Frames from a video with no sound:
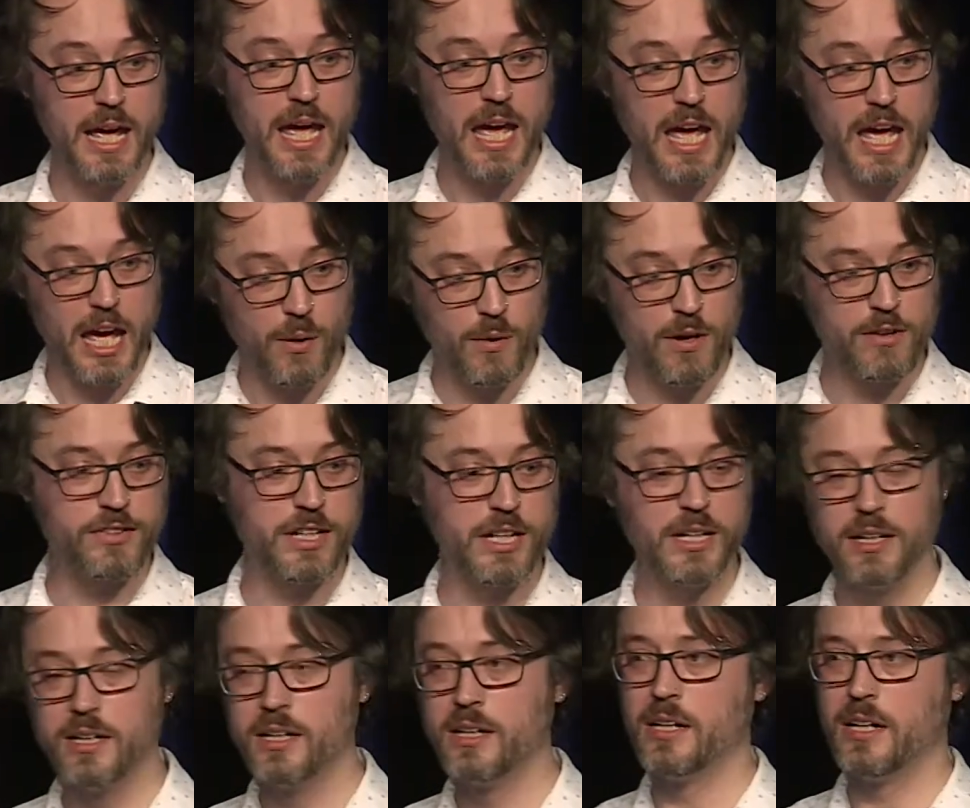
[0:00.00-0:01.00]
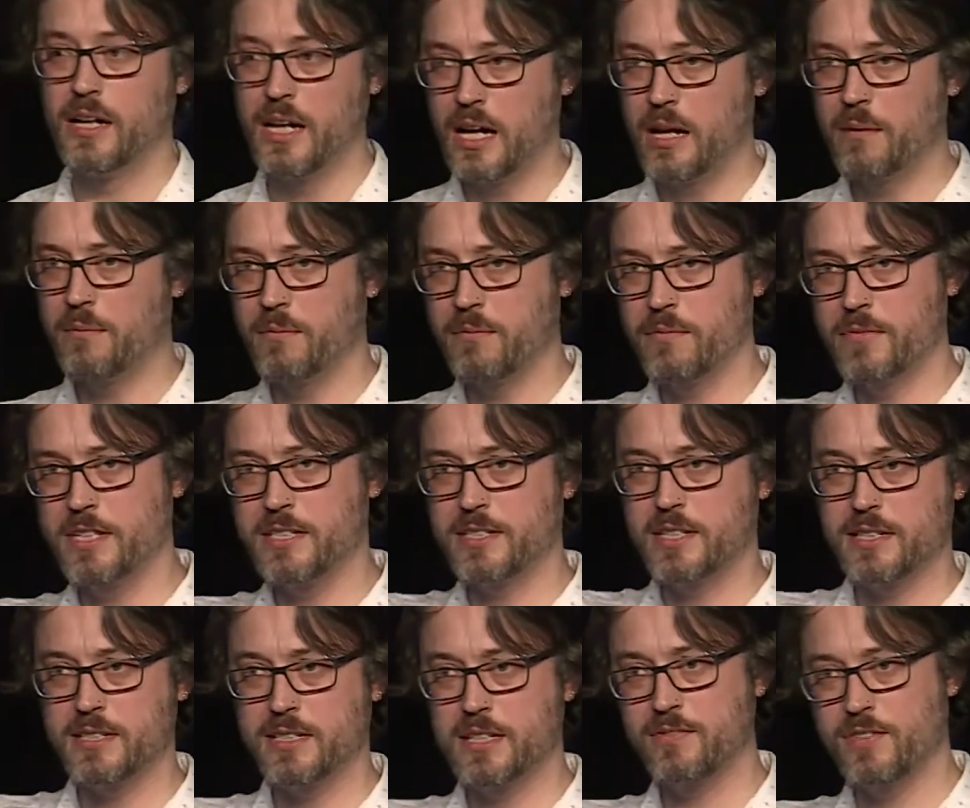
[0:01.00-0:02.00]
However, this
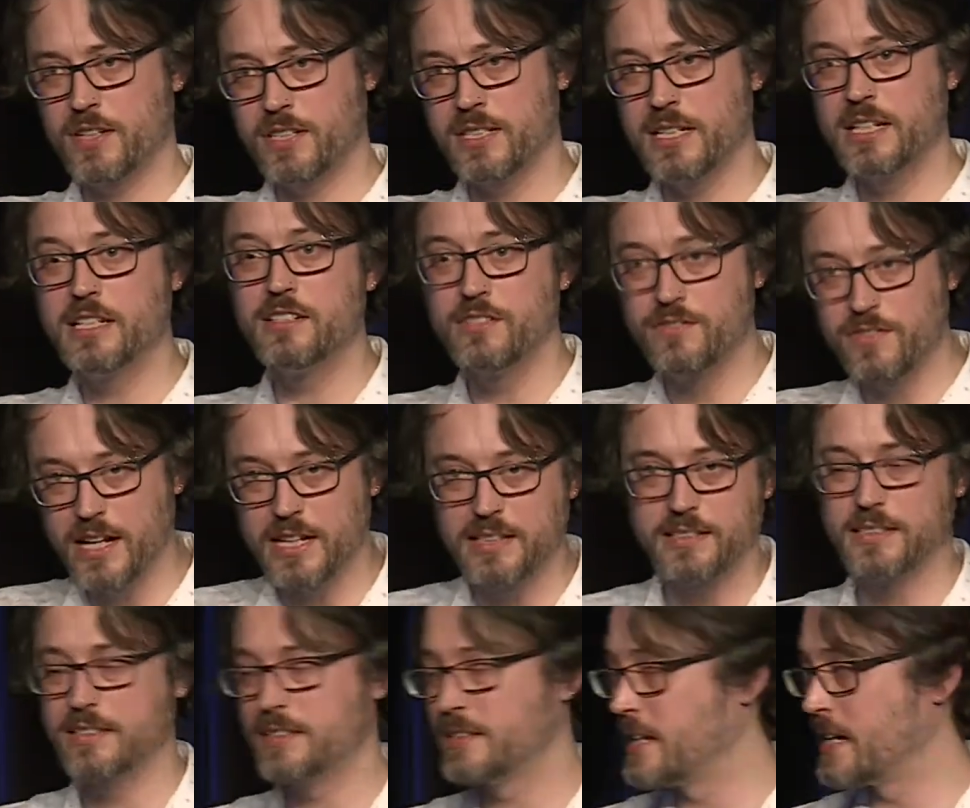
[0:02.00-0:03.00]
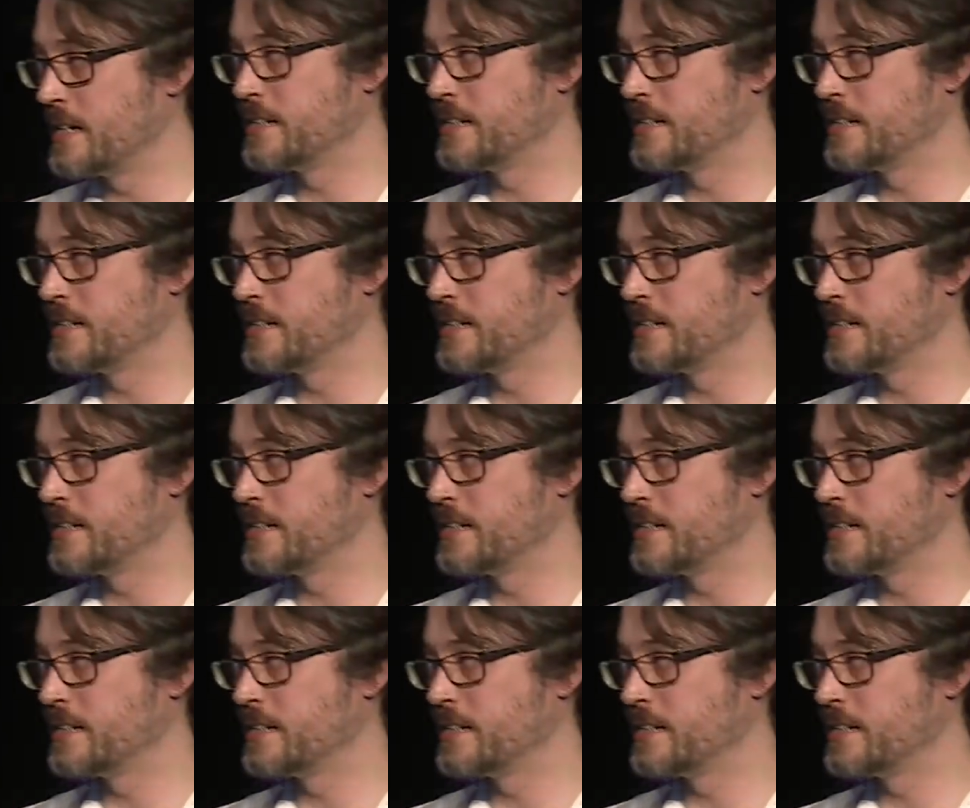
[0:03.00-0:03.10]
does give us an interface into that